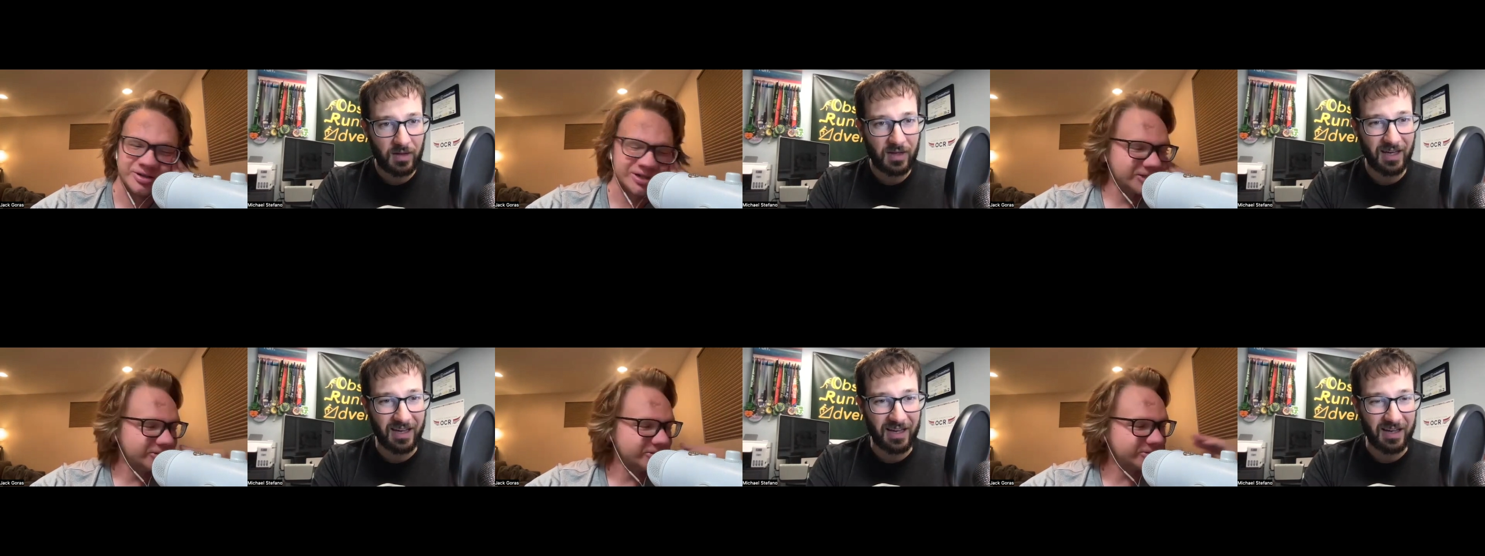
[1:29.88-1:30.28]

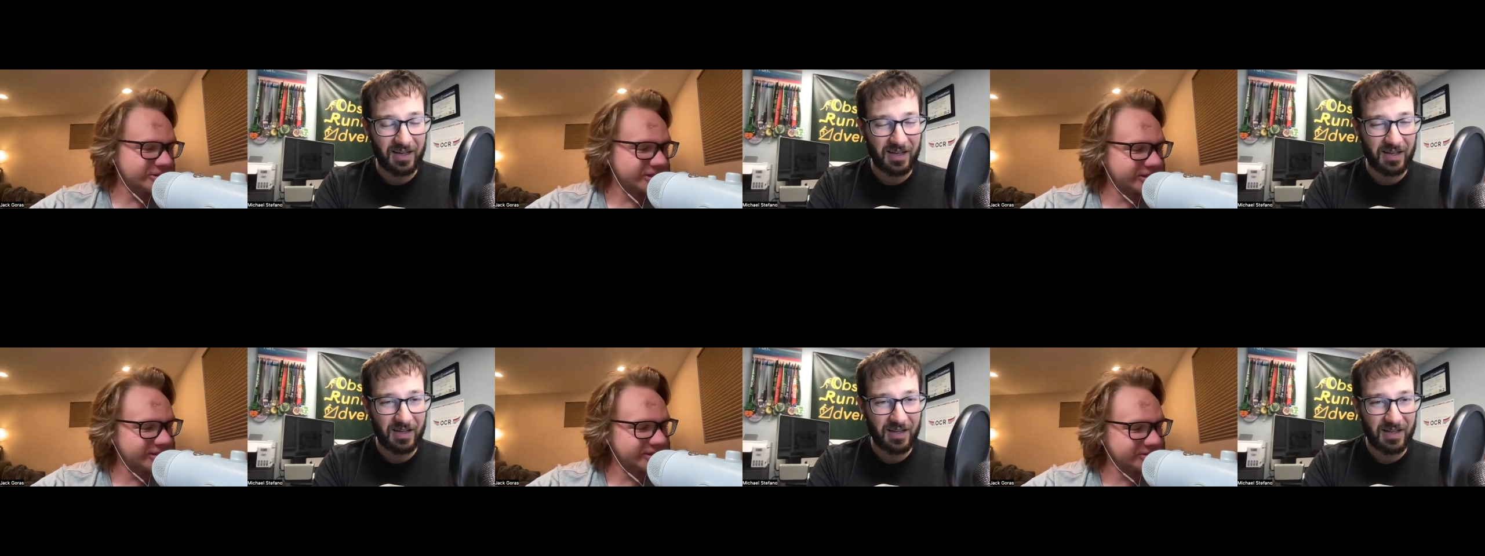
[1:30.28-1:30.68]
Speaker 1: Yeah.
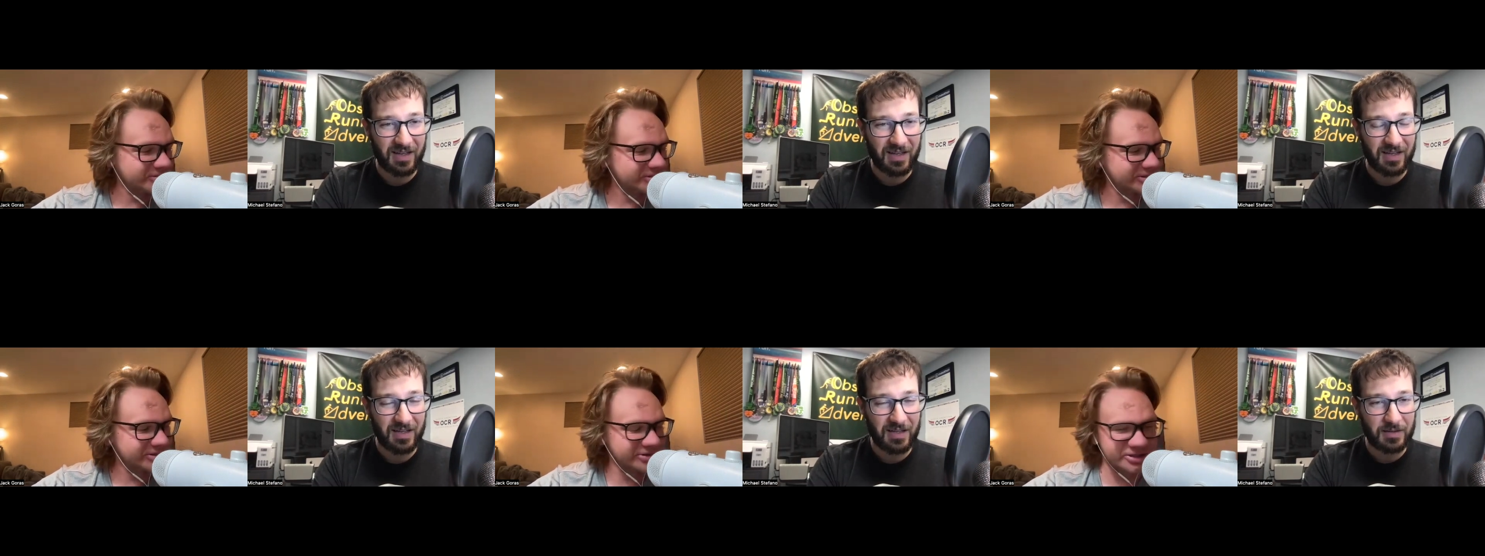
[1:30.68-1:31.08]
Ukraine is one
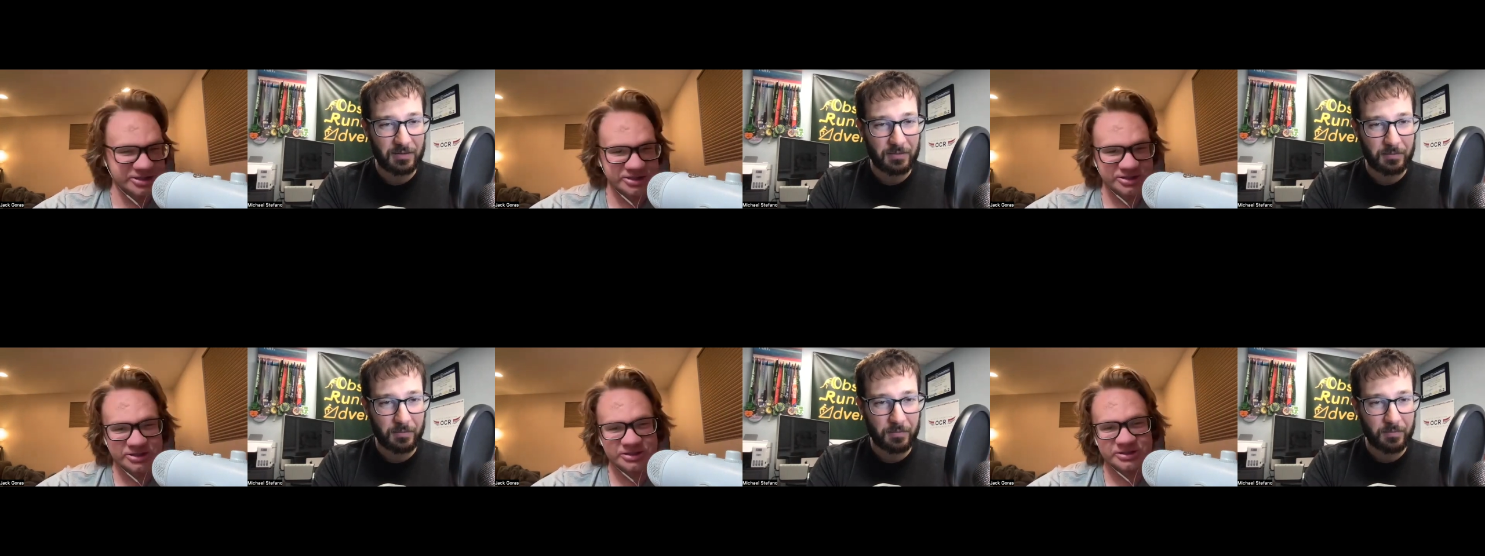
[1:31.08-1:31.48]
of those
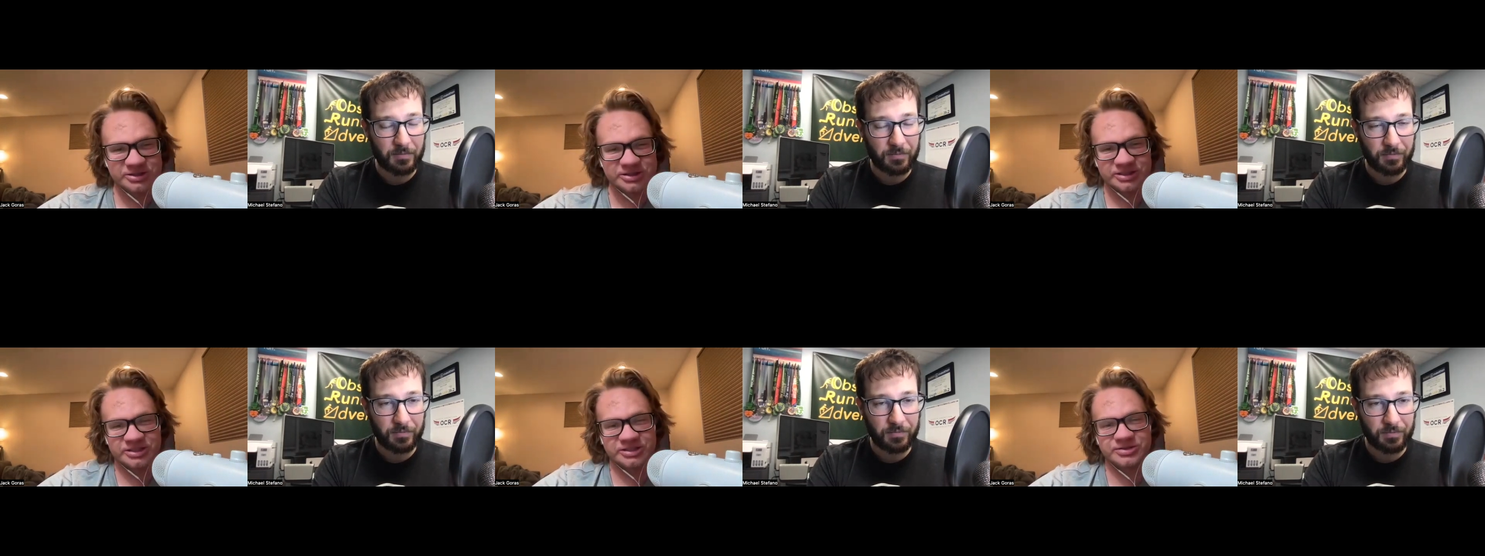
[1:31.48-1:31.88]
countries. Like,
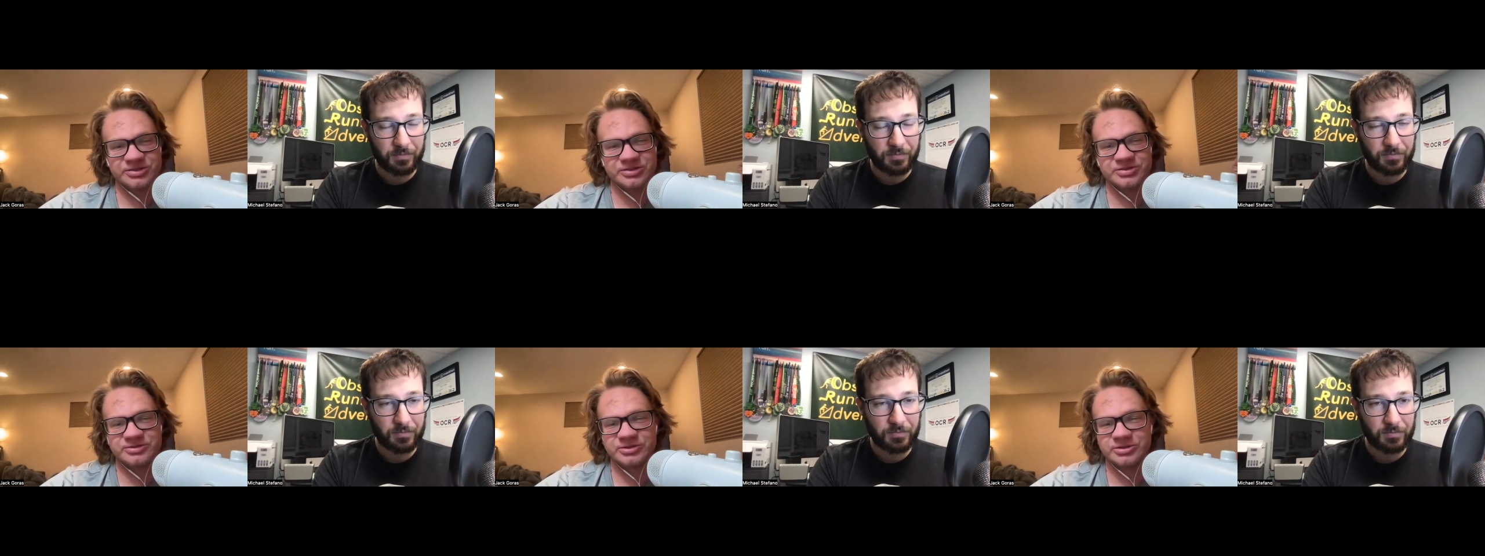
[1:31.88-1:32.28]
there's
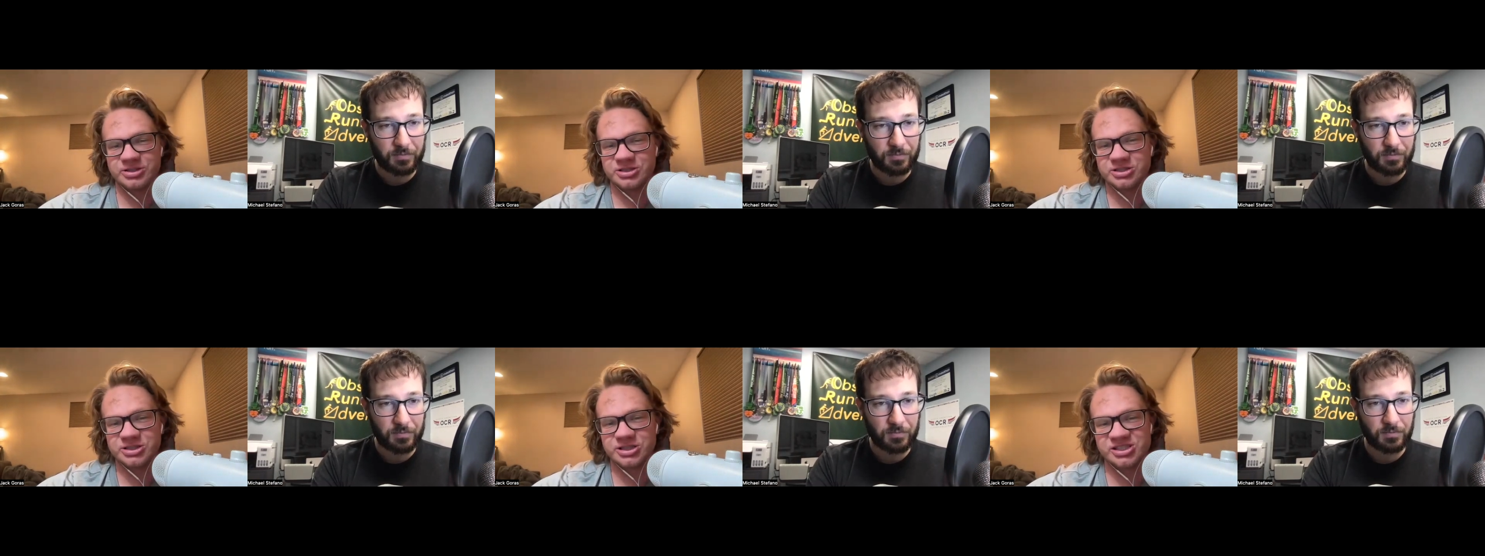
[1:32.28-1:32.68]
a few countries